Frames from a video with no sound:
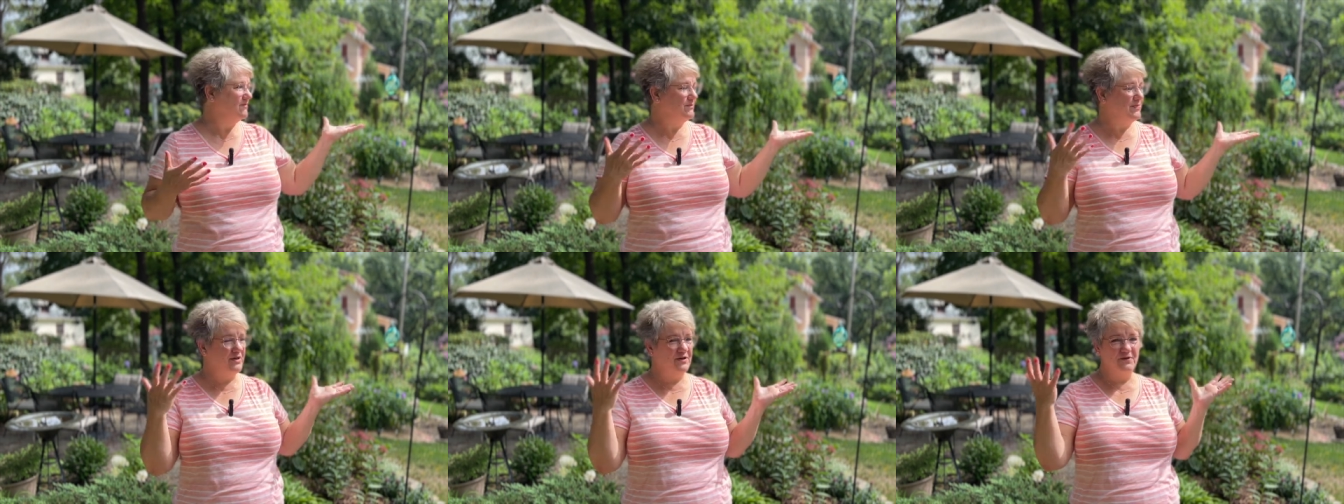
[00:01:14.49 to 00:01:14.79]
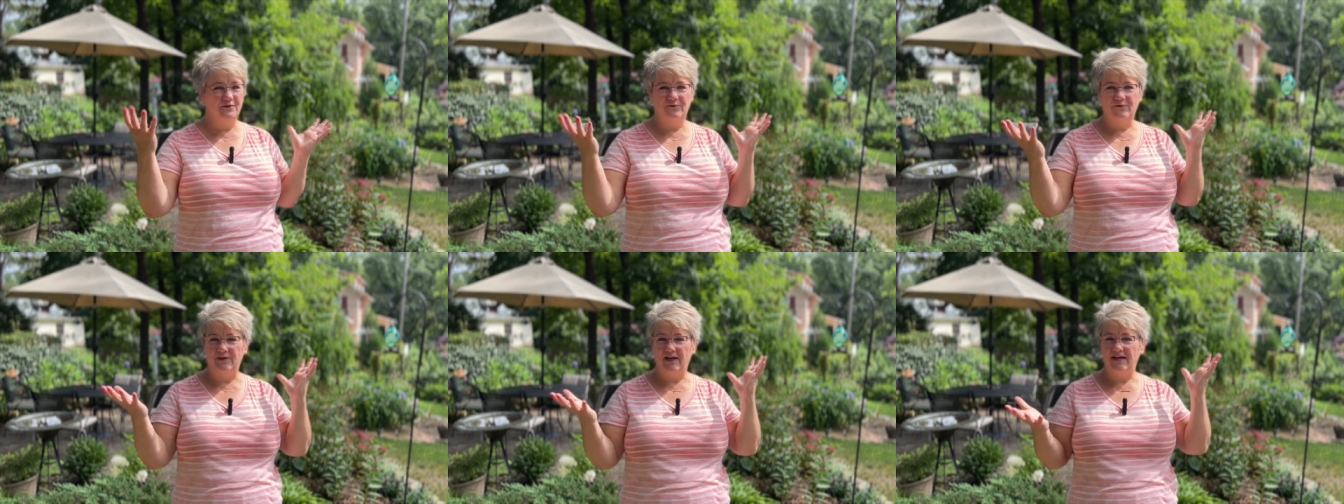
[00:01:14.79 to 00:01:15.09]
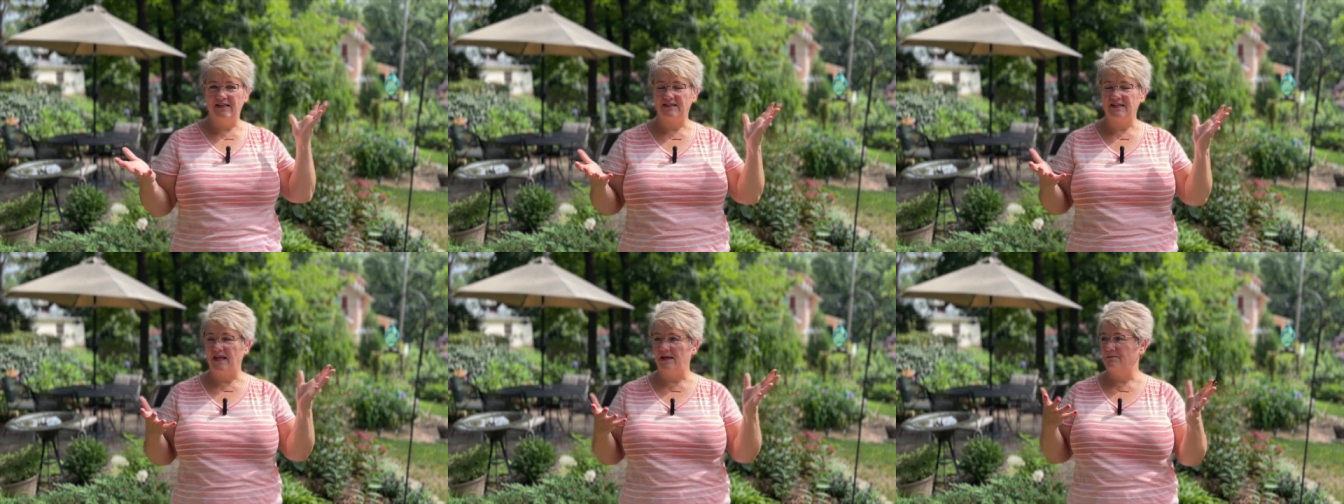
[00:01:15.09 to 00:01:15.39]

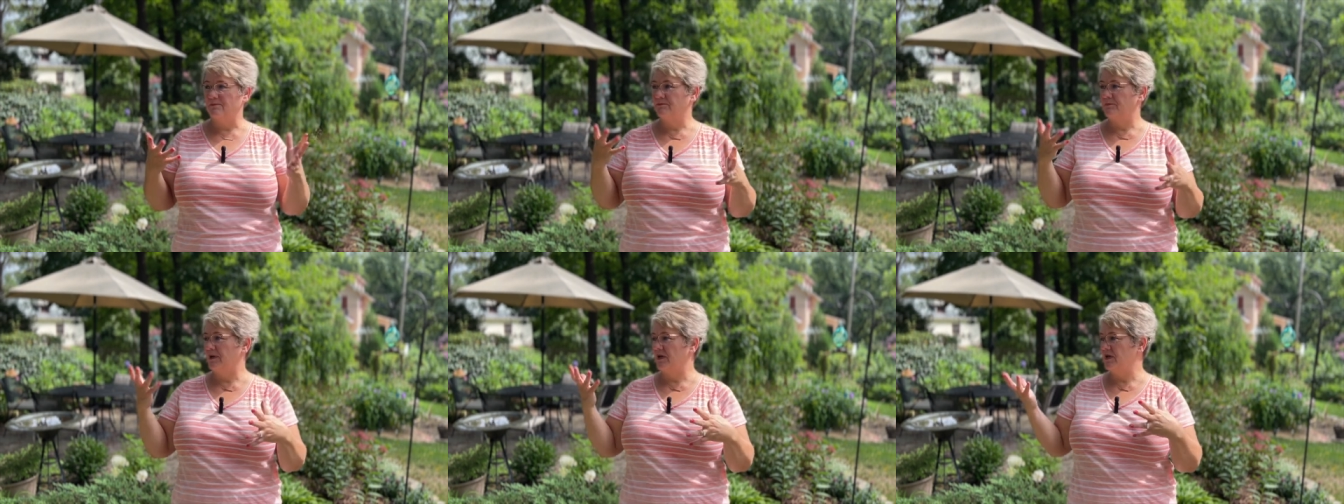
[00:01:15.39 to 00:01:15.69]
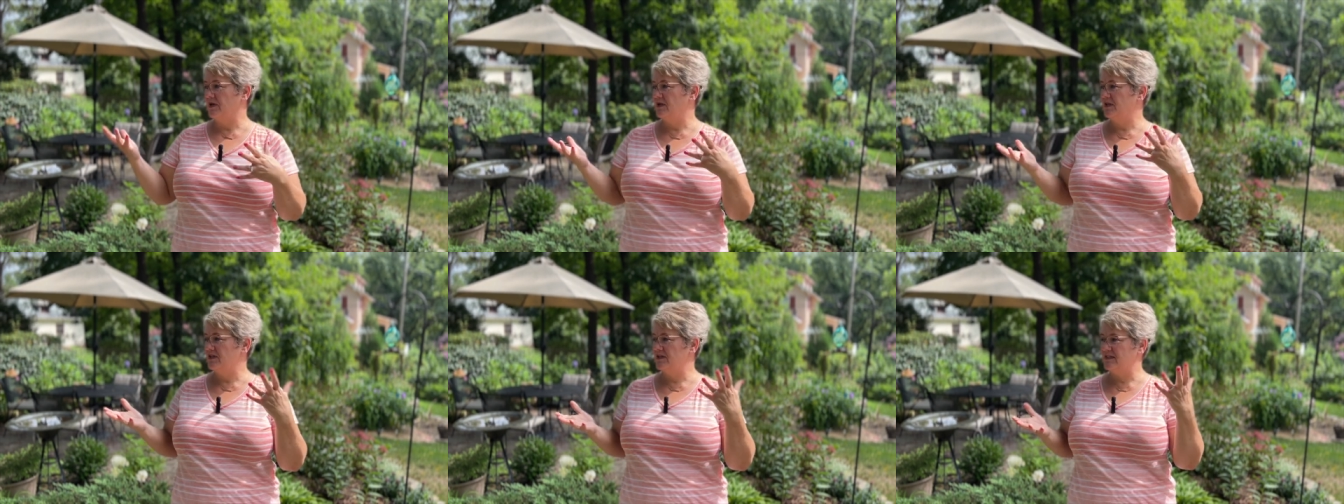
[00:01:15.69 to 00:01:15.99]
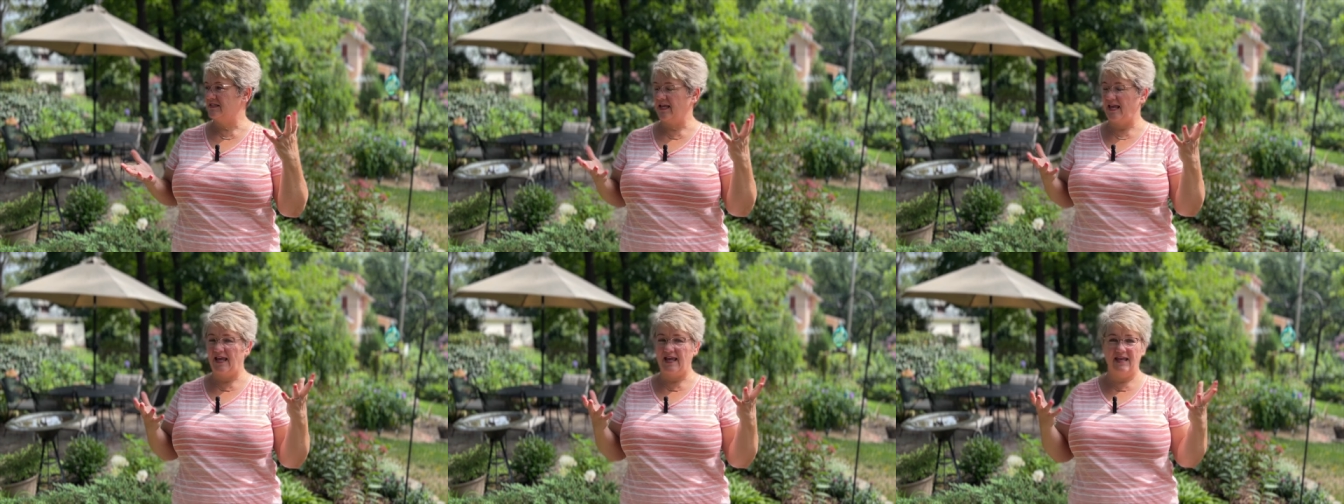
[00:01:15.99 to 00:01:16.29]
butterflies and
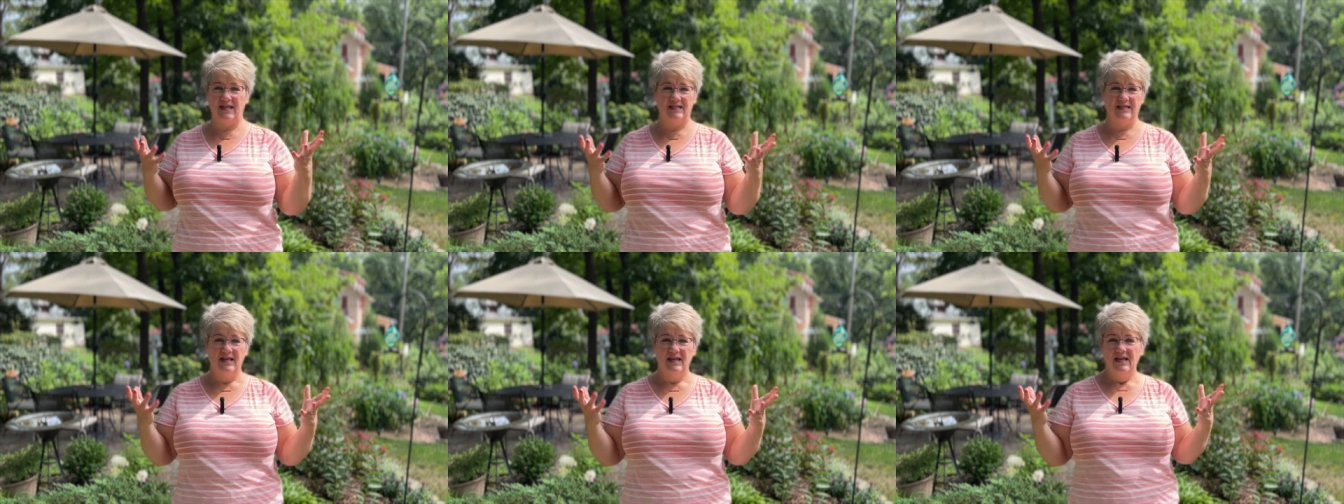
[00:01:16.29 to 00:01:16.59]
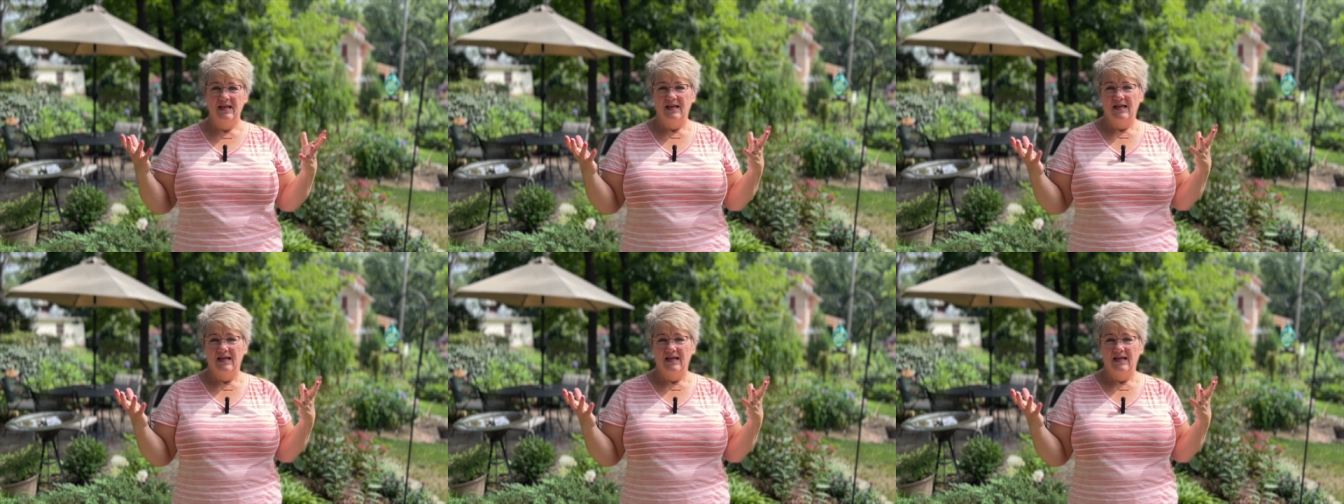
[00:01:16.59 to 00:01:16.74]
birds and